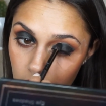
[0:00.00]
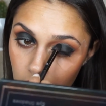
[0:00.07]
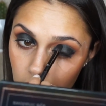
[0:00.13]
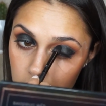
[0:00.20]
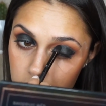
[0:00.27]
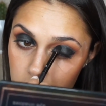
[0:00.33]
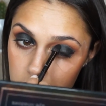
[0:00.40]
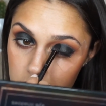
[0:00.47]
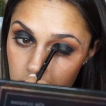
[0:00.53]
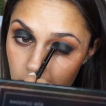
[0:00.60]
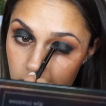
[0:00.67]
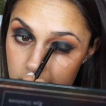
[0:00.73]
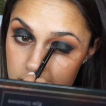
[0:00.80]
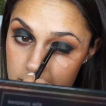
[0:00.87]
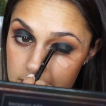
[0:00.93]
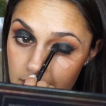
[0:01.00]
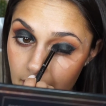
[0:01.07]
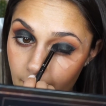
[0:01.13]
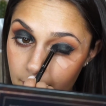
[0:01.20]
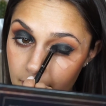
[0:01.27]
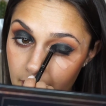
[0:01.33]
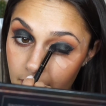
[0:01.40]
I just like
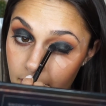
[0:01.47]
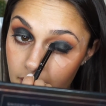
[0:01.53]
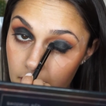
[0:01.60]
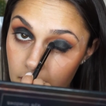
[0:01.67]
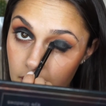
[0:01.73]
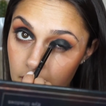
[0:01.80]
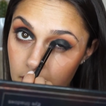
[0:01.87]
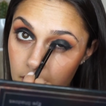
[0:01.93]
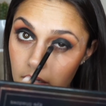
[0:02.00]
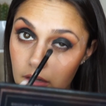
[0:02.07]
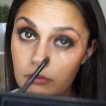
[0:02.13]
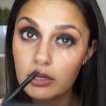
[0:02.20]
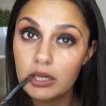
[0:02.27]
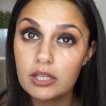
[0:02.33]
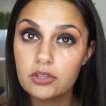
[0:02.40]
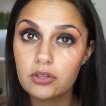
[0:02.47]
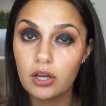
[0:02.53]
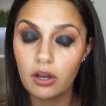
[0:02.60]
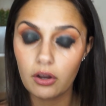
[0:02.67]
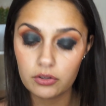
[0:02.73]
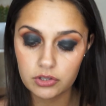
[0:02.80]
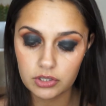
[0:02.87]
dab it. I really try
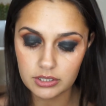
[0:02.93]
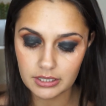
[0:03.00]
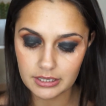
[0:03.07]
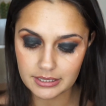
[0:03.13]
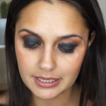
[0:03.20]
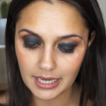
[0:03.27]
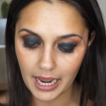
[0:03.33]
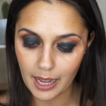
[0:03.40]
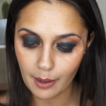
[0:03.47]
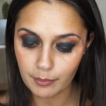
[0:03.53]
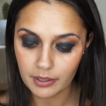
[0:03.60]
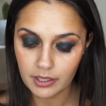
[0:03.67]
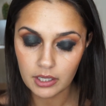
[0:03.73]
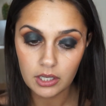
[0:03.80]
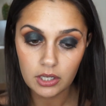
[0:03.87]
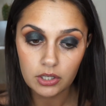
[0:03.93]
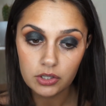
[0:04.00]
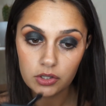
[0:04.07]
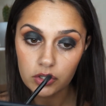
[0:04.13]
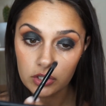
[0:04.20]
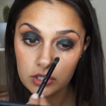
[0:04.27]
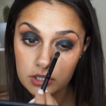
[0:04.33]
hard just to dab,
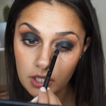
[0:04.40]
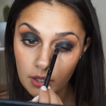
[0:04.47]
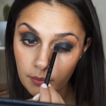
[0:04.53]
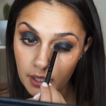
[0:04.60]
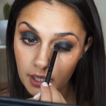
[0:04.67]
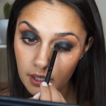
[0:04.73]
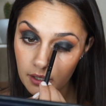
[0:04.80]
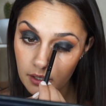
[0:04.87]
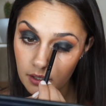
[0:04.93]
just so it